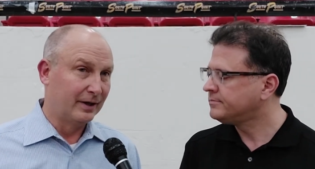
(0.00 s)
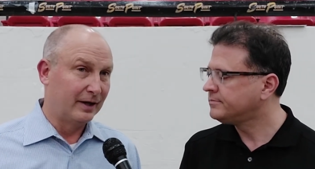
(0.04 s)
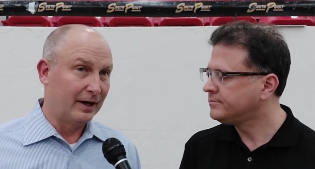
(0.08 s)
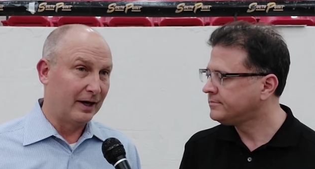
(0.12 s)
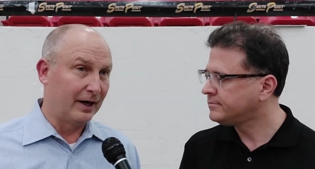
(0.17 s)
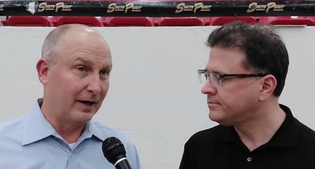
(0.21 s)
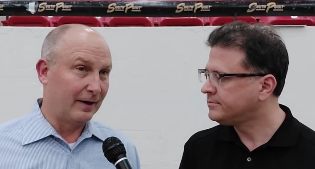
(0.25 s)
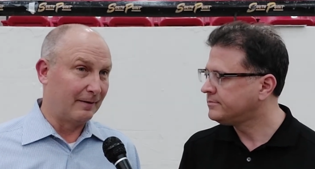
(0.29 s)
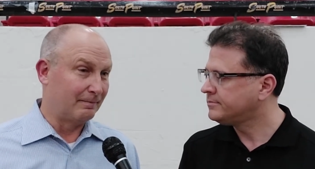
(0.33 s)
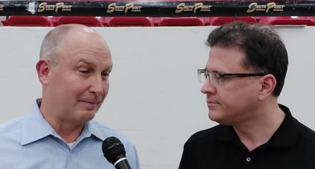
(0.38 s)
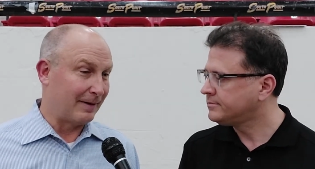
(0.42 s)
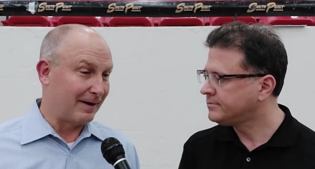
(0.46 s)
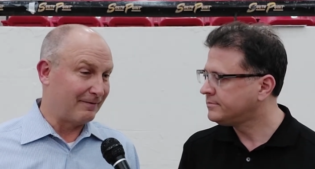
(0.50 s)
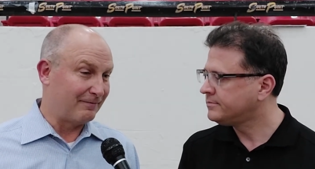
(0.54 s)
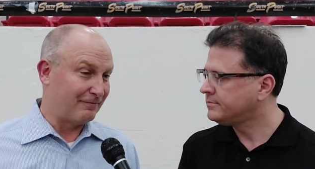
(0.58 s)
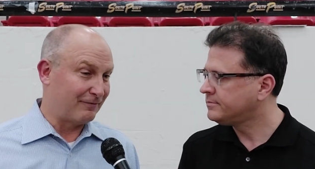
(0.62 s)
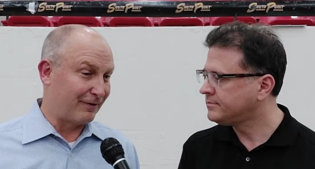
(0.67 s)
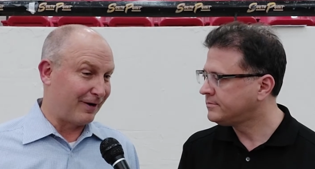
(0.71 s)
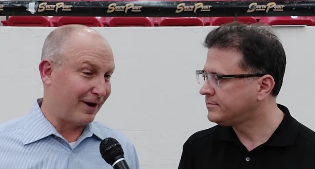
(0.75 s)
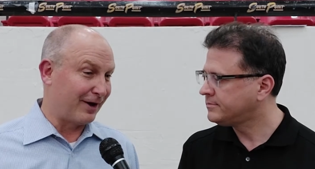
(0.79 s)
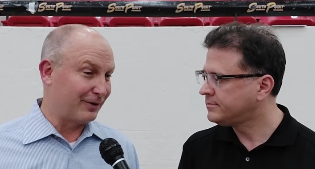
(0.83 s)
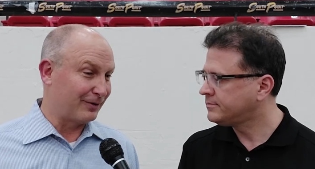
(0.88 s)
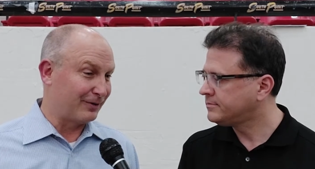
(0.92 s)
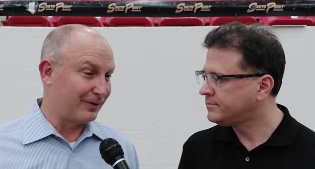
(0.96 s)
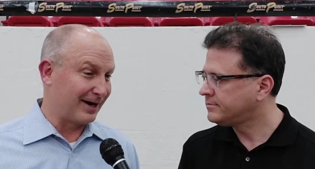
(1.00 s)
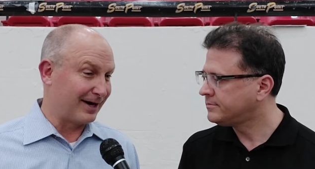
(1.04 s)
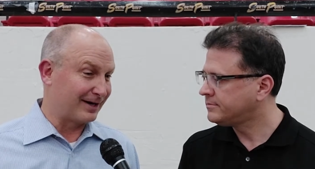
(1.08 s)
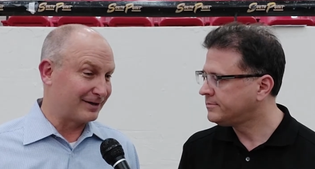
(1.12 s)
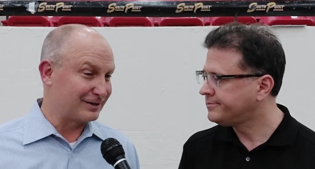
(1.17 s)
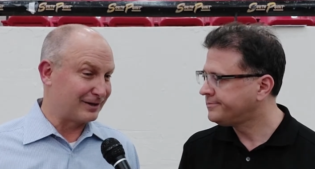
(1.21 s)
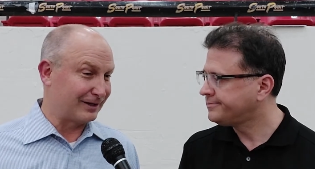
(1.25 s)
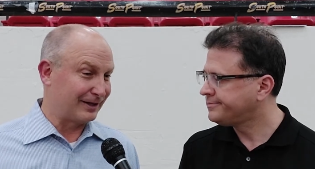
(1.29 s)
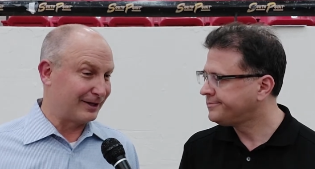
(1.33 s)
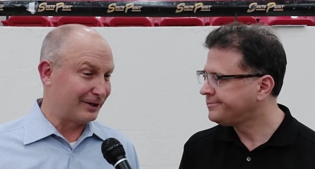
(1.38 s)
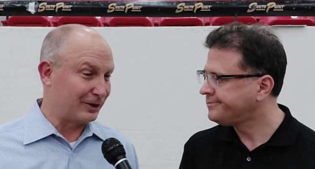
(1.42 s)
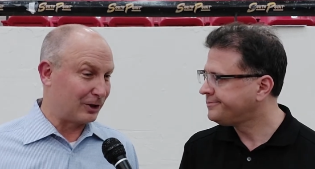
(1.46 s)
Speaker 1: Uh, my father
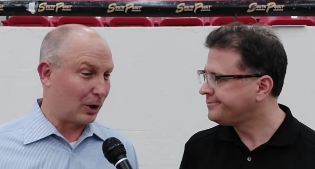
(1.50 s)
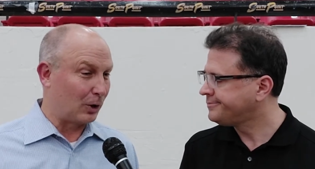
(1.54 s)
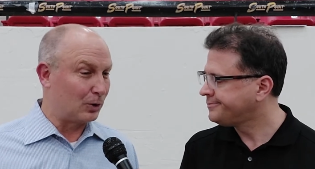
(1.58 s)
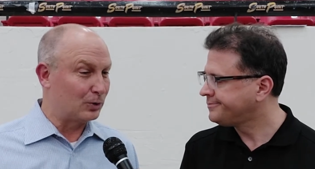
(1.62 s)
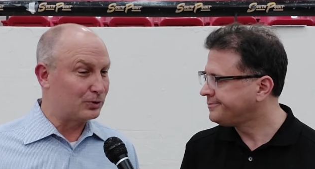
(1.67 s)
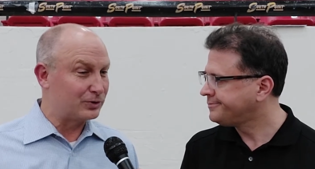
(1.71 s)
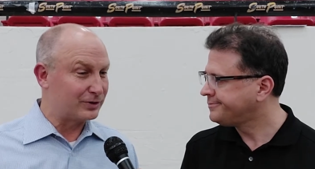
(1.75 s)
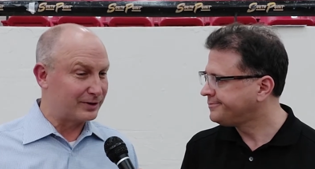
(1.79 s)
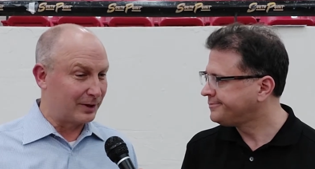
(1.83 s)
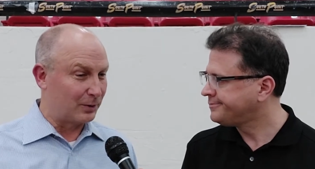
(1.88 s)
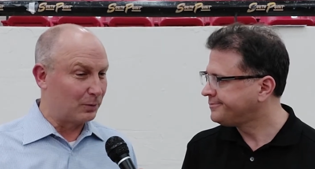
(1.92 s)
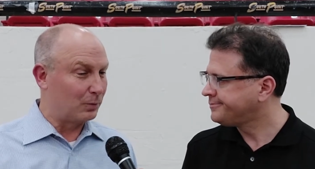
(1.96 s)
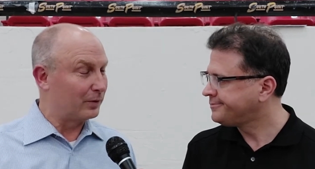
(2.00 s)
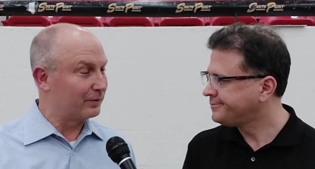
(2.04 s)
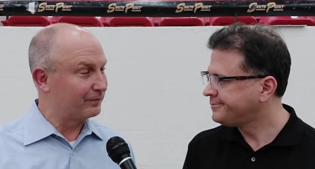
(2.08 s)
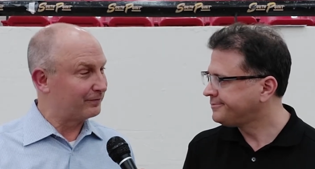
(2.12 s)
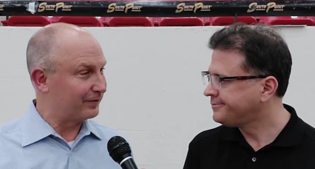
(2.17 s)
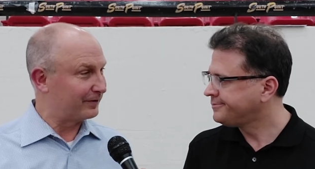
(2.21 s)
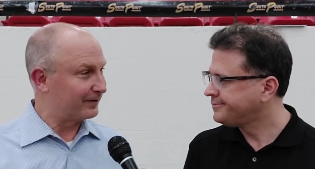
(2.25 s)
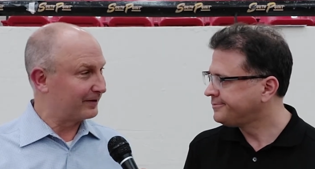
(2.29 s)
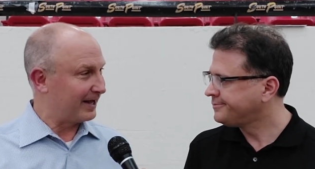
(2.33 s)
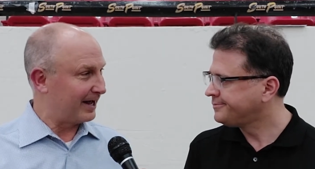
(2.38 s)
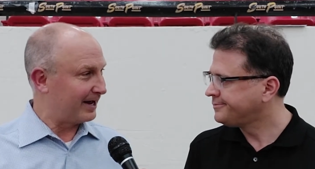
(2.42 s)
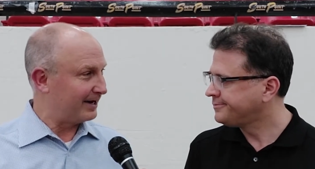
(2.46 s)
actually coached at Woodford